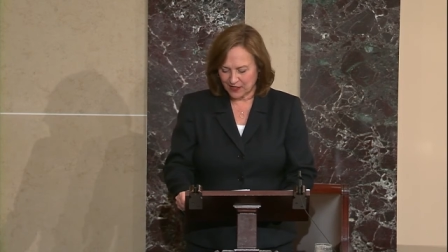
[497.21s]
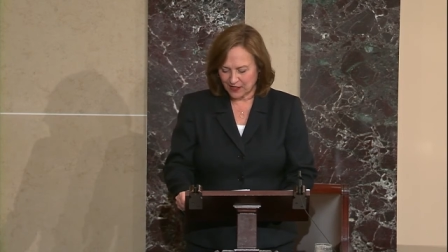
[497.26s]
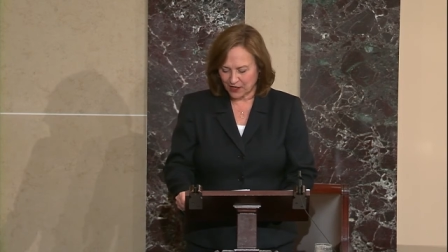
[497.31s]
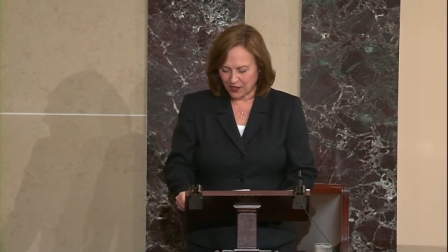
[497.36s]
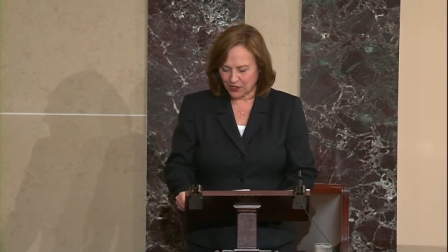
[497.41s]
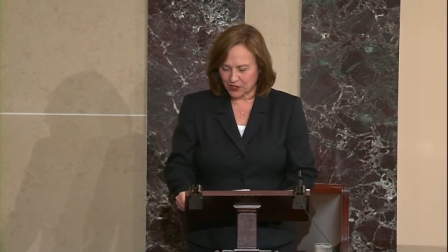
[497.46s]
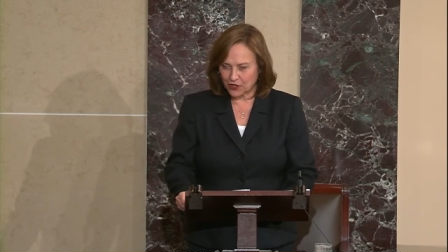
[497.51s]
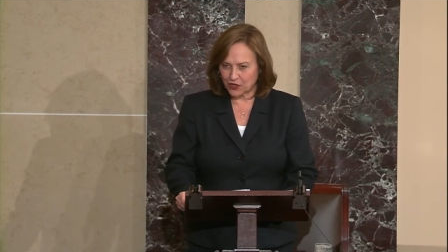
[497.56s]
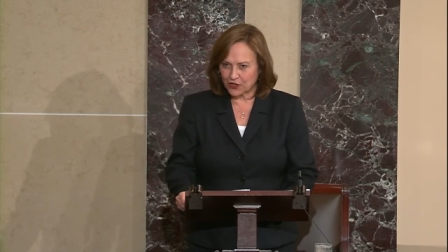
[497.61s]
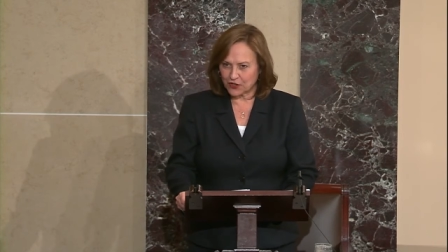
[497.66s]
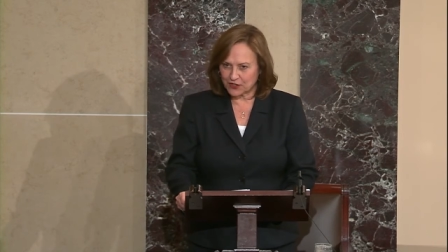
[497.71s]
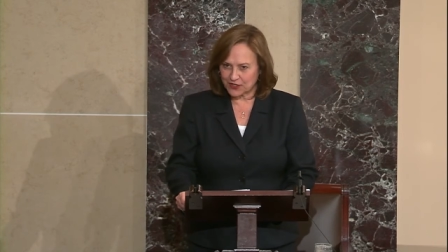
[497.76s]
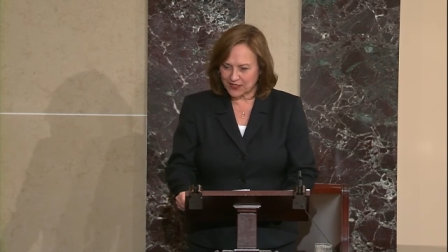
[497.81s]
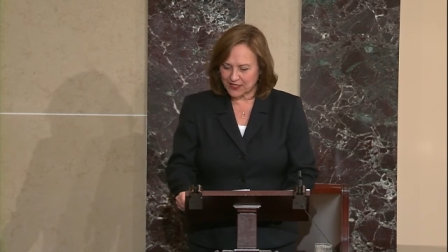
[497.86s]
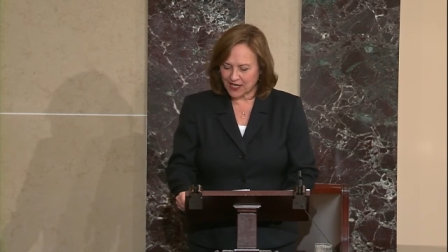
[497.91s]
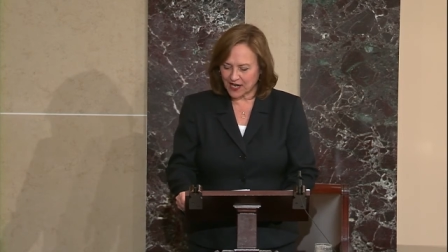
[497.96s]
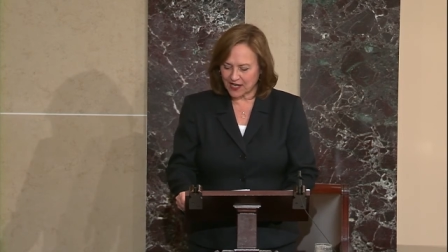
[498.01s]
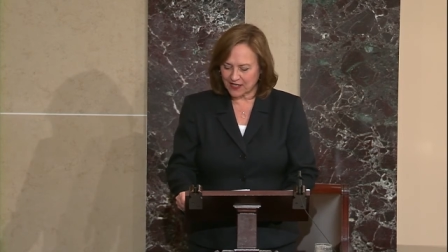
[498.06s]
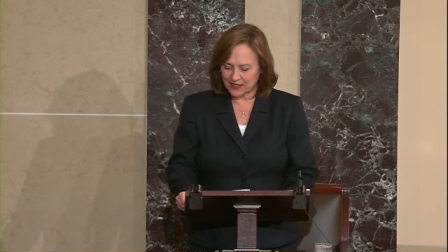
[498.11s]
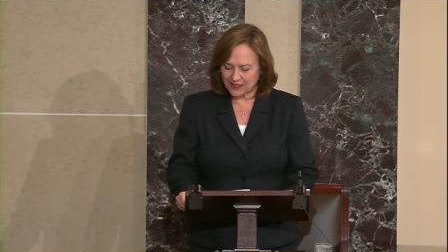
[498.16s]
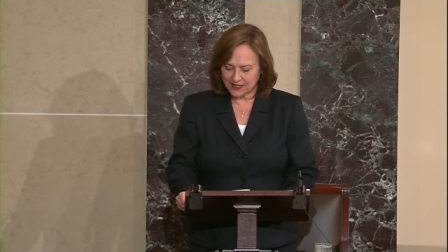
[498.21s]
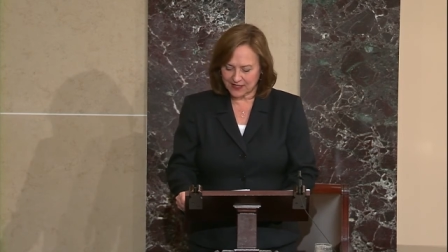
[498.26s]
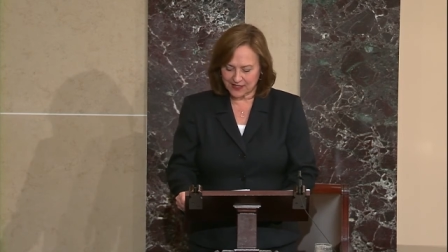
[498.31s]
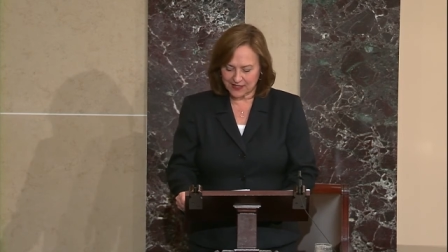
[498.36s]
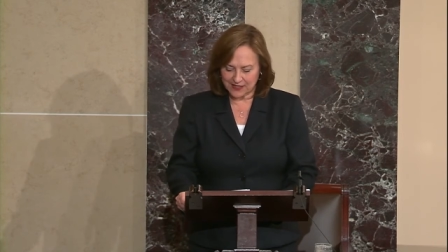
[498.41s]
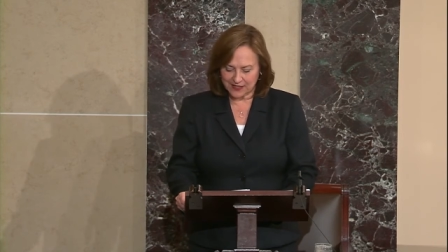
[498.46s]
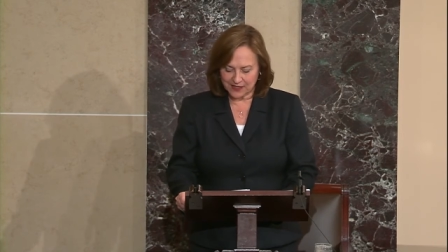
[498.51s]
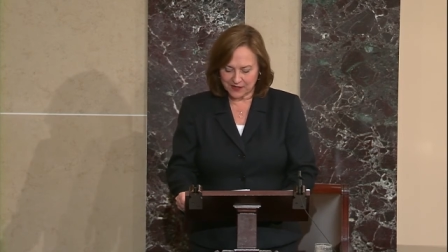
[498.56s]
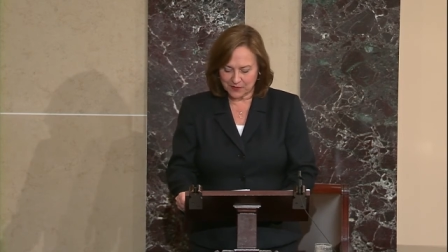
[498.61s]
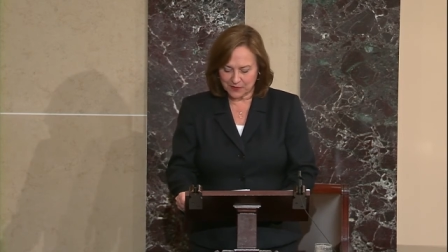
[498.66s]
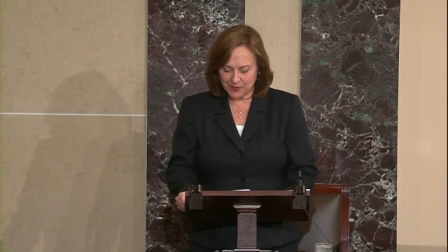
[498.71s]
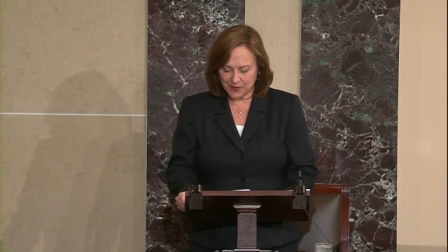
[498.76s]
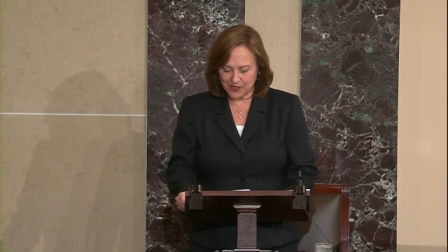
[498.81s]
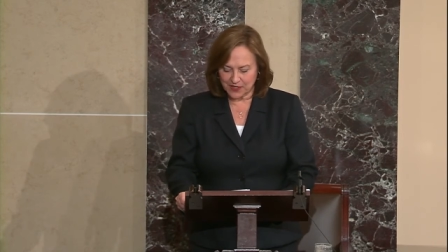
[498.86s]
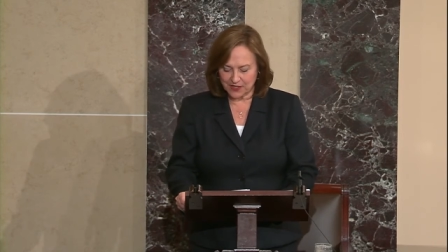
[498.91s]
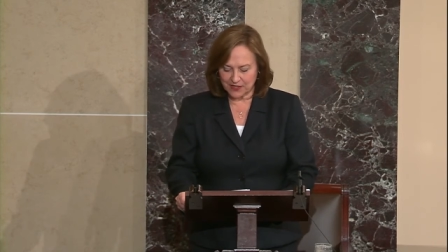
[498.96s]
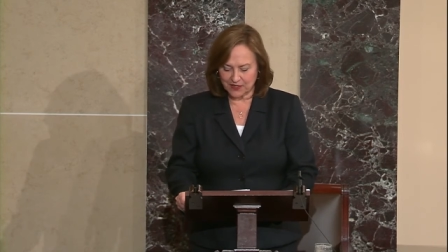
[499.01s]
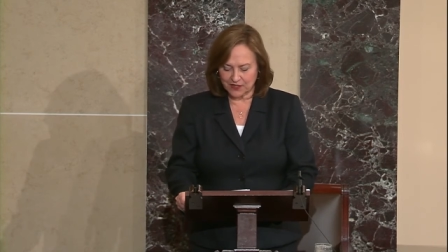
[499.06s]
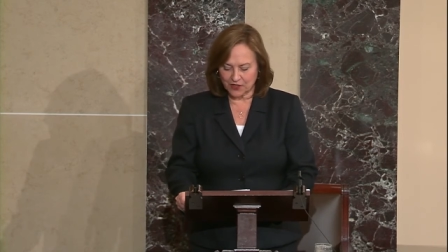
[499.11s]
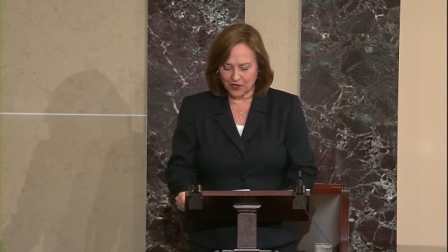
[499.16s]
Our current tax system
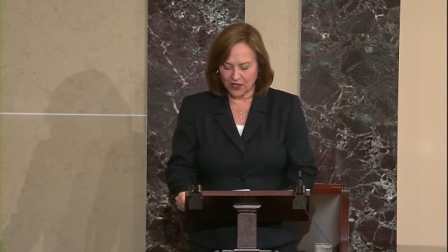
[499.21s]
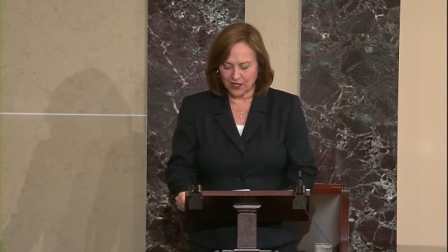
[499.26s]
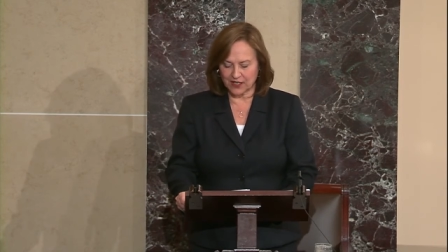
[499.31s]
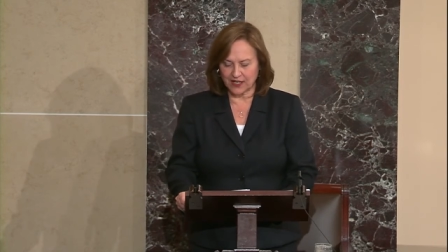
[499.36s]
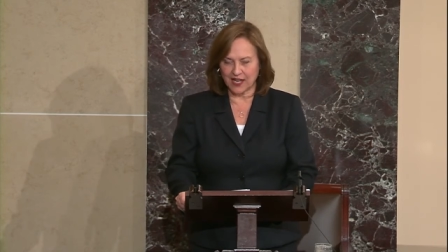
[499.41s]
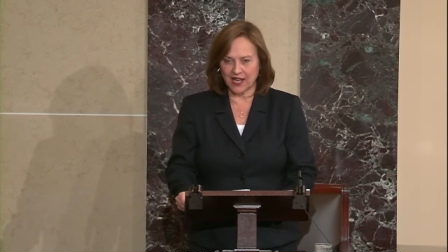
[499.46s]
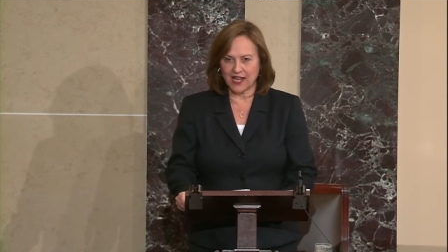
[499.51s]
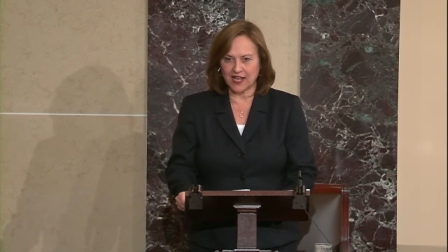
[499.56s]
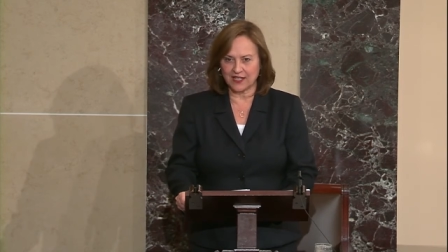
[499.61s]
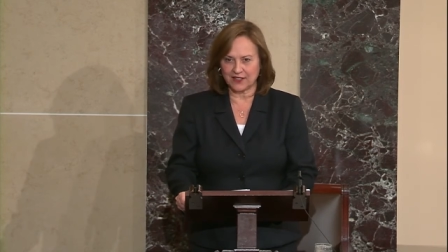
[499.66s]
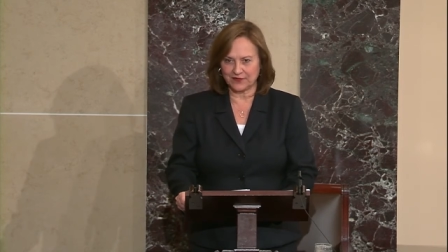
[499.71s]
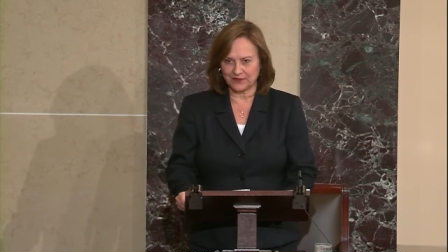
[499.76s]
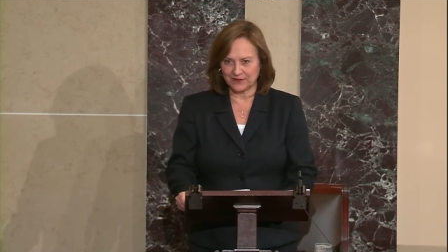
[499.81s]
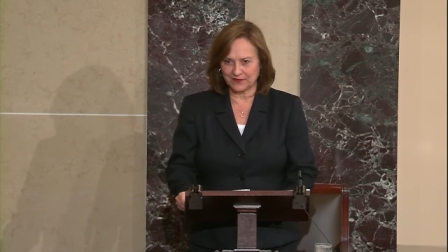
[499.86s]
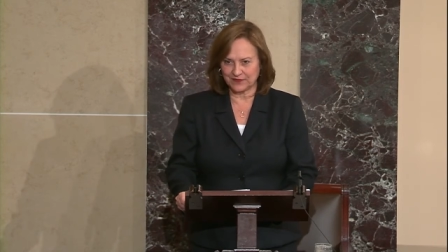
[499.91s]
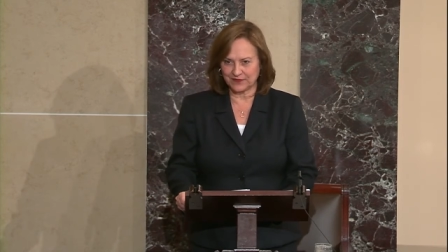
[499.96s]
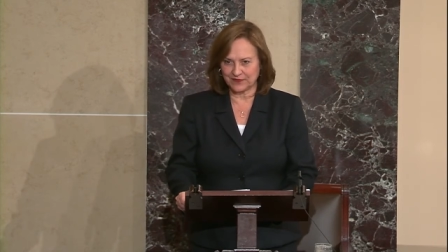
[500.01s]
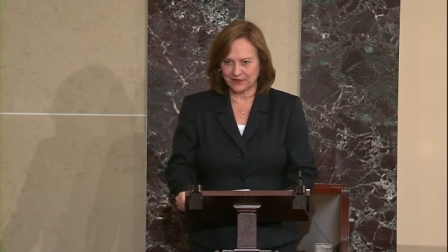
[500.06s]
is arcane,